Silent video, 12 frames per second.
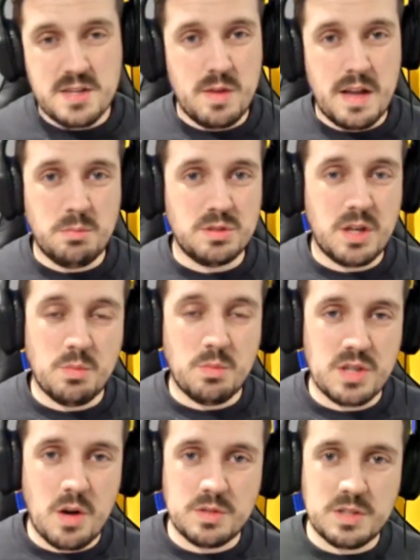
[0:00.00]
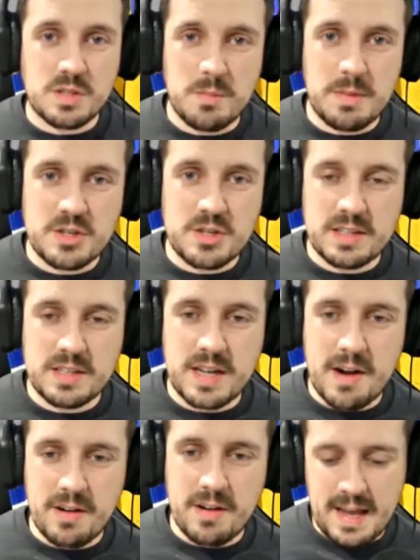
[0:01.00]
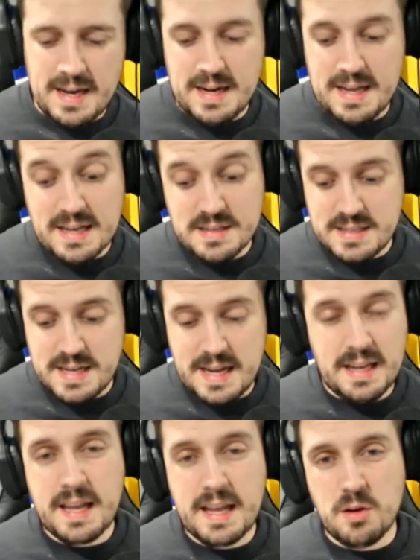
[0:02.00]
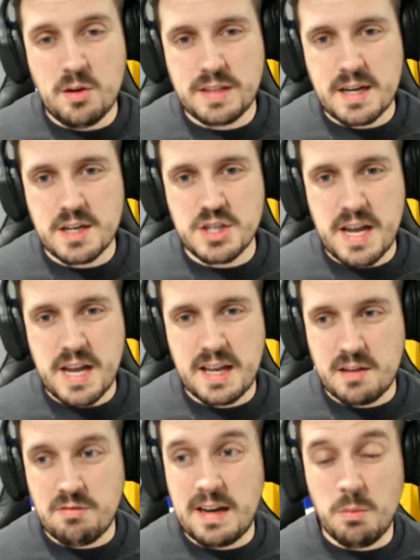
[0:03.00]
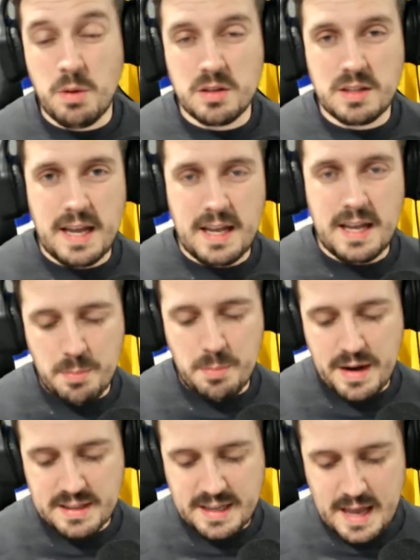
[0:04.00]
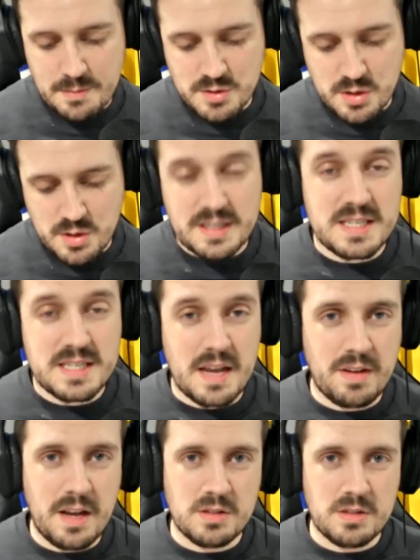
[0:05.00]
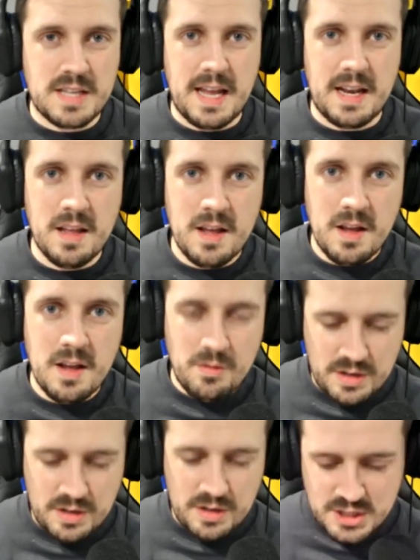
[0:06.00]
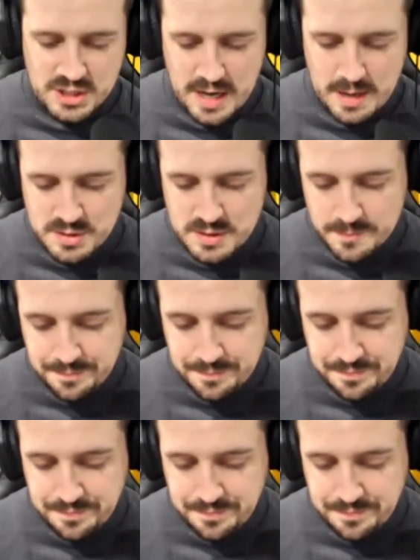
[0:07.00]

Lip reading: as well was always going to be a threat to Harrogate. And as I said, yeah, he looked energetic and really wanted to impact the game. So I went to 7 out of 10 for Dan James.